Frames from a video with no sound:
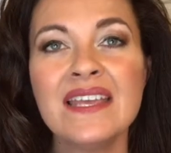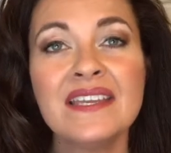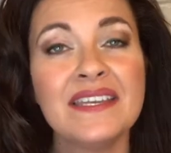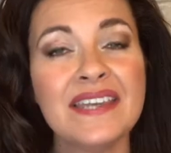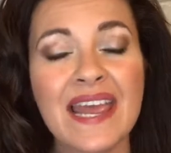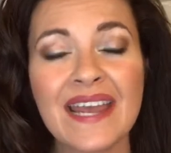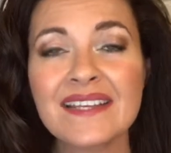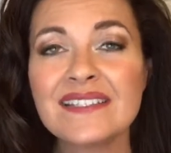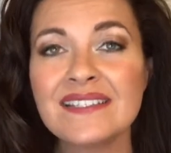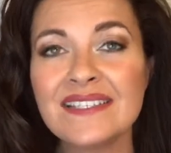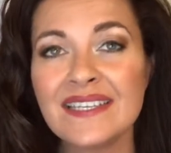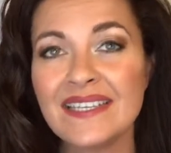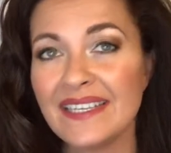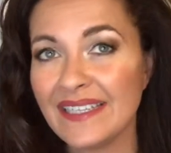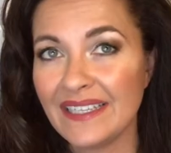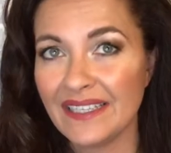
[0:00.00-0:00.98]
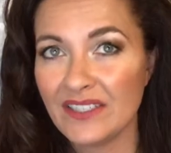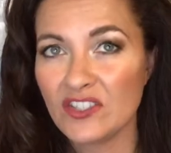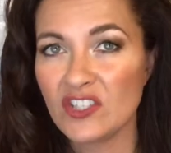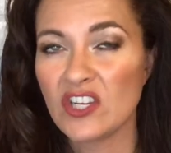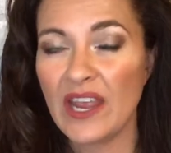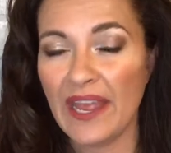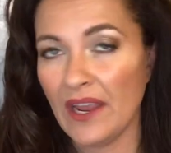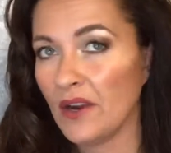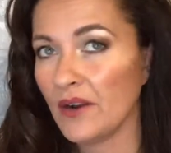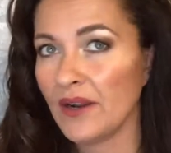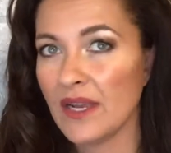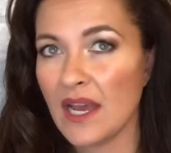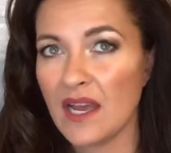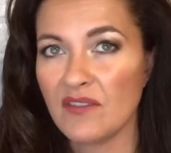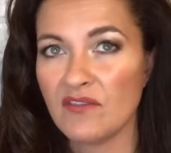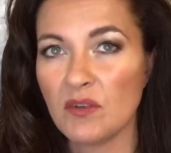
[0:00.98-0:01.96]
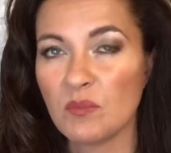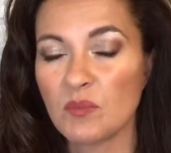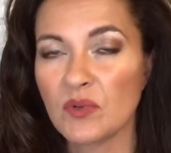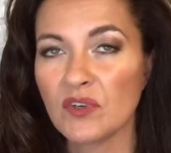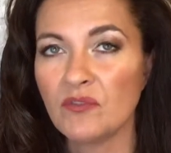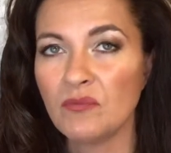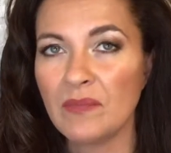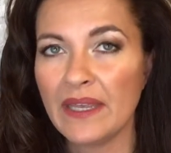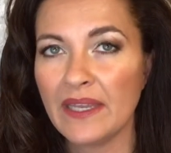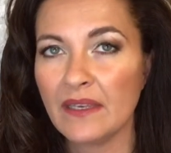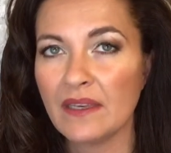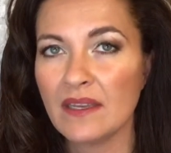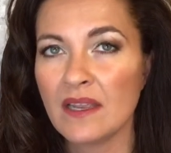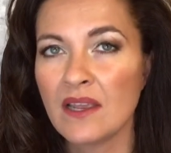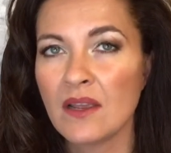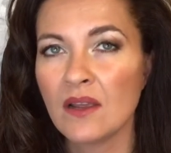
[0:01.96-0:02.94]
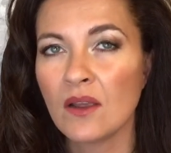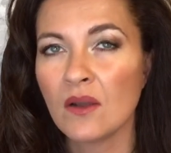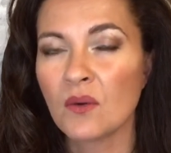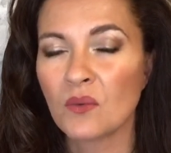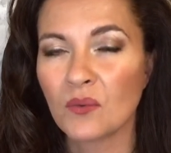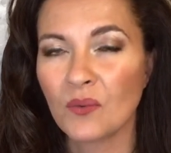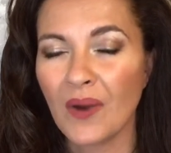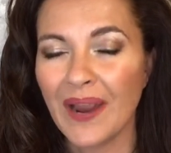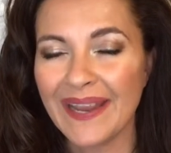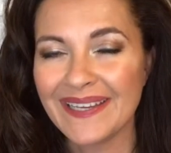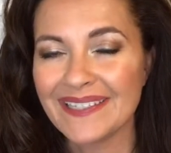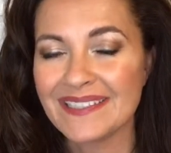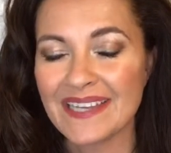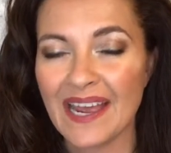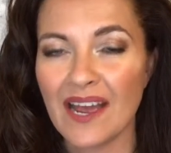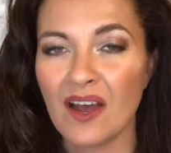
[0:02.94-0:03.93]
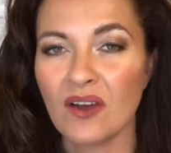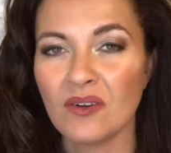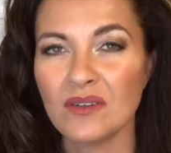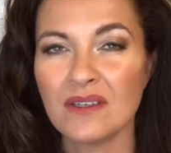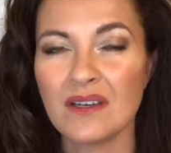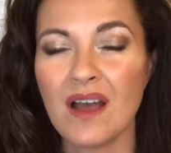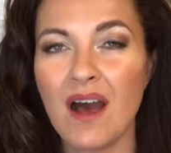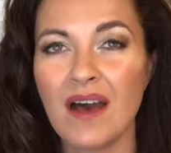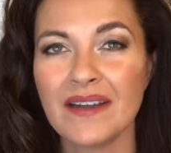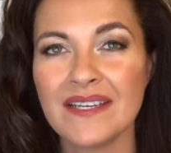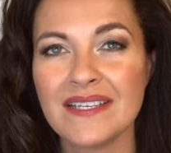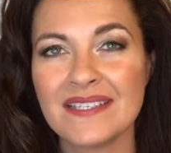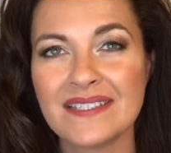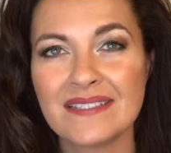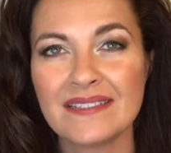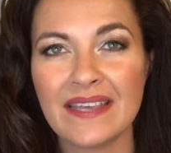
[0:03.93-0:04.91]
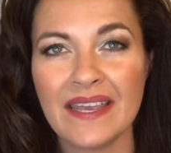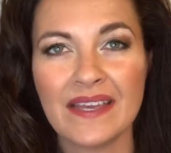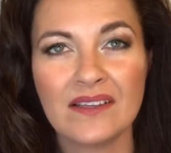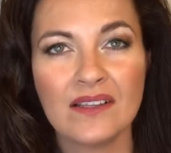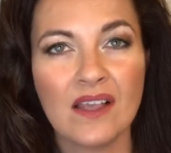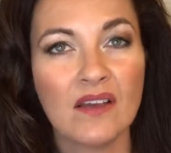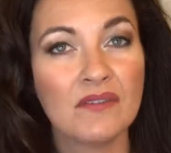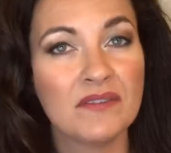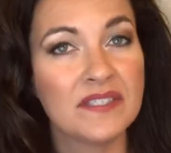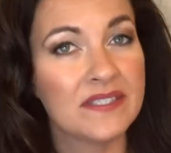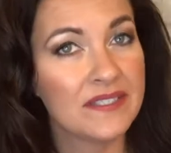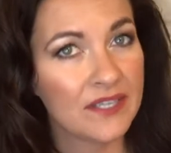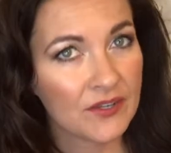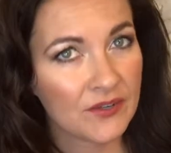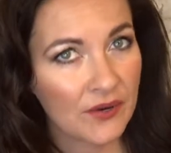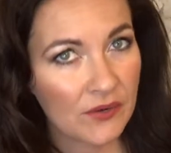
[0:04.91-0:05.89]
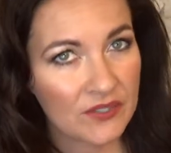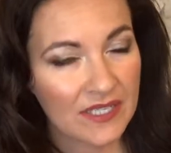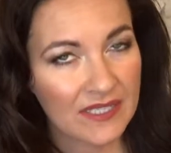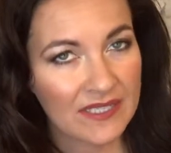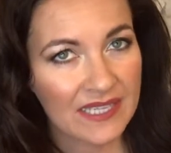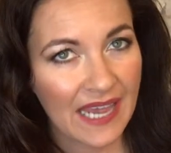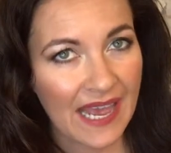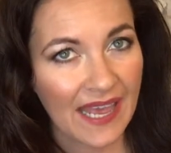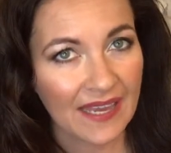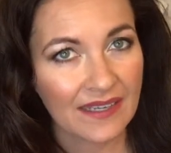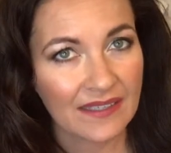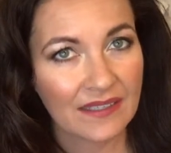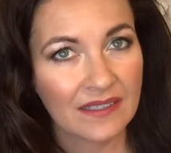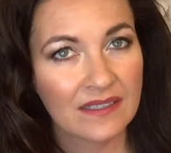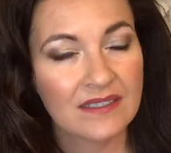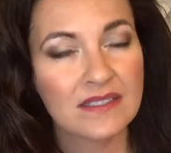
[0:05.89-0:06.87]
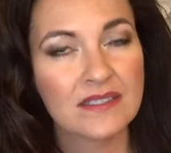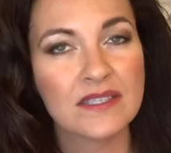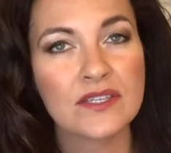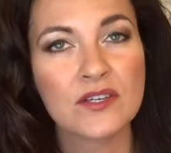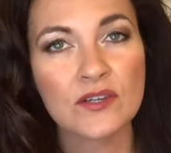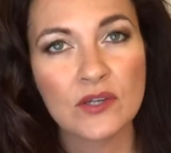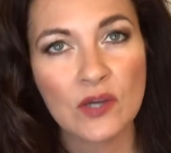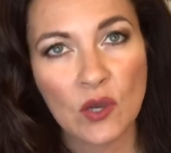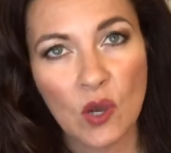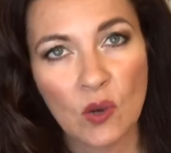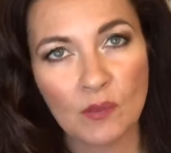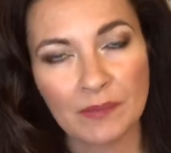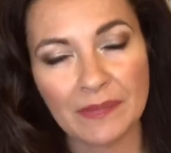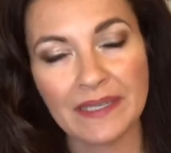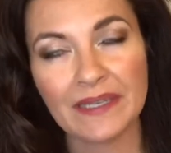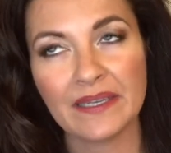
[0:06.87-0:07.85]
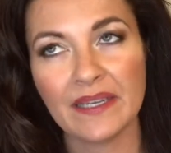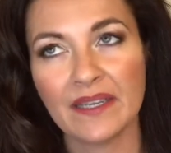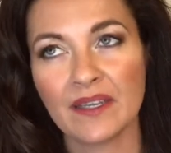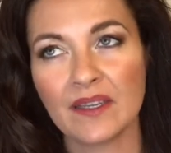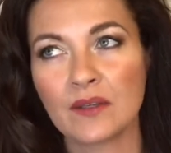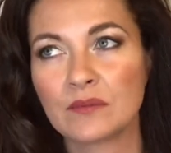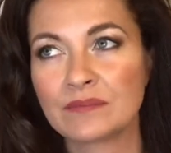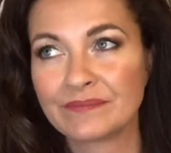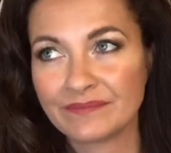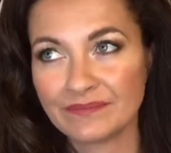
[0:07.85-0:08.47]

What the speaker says: Next to each area of improvement, write down on a scale of 0 to 10, 0 meaning,